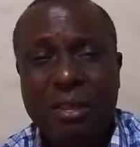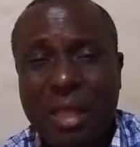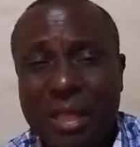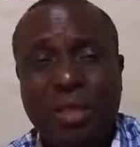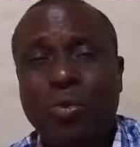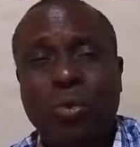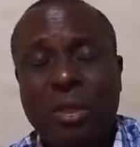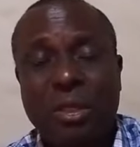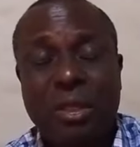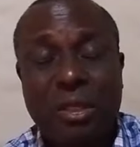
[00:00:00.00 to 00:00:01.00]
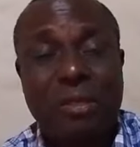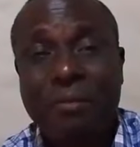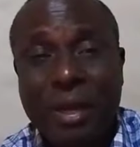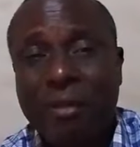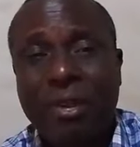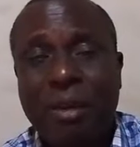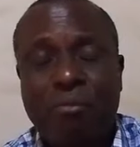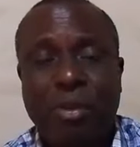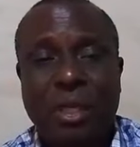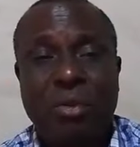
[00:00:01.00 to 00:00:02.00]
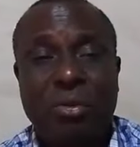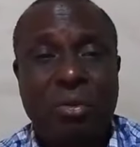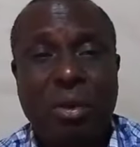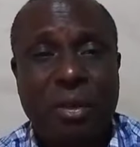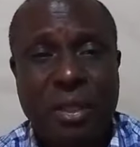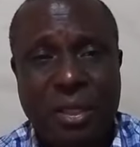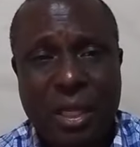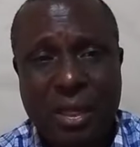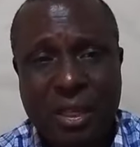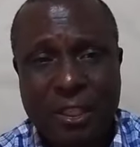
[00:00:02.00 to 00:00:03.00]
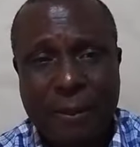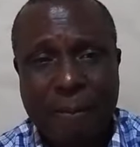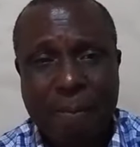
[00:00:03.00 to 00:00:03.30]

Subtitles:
That's what it's very, very important to understand this.